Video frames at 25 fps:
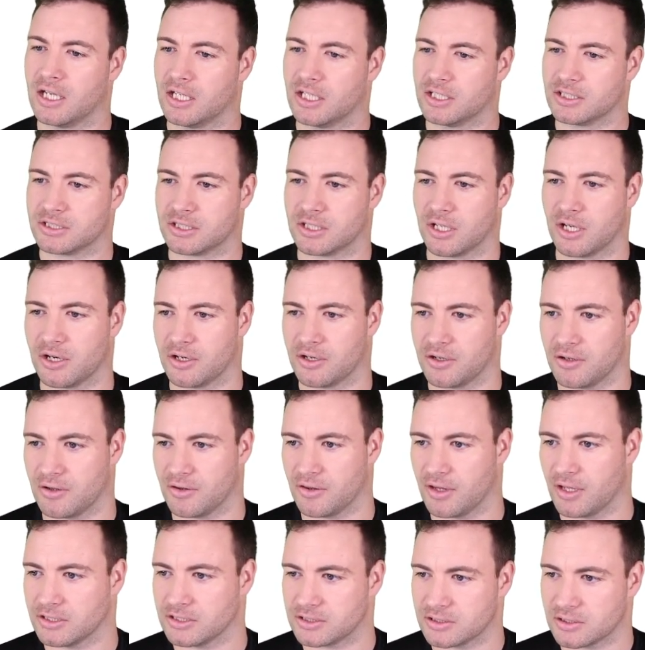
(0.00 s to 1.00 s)
So
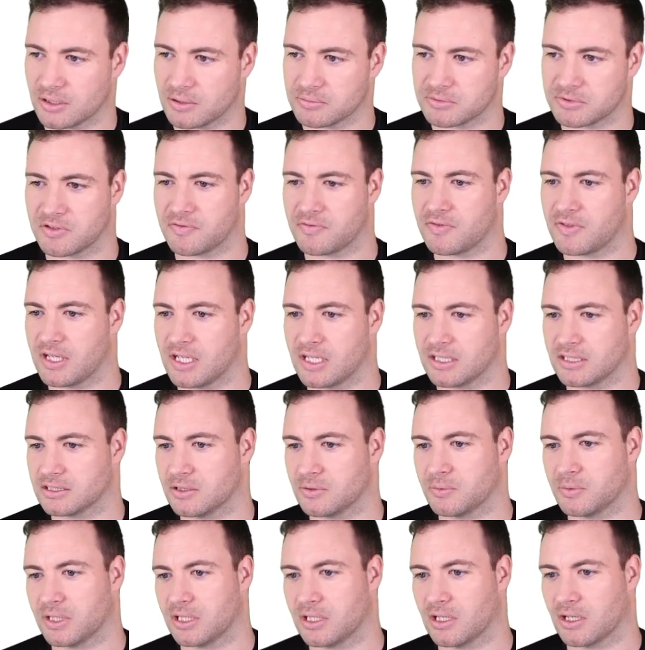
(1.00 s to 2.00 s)
those types of things that
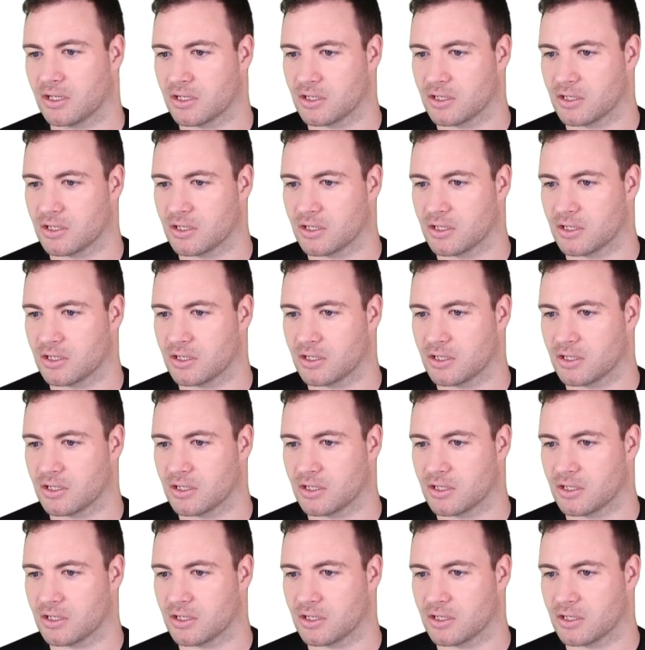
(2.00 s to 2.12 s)
we can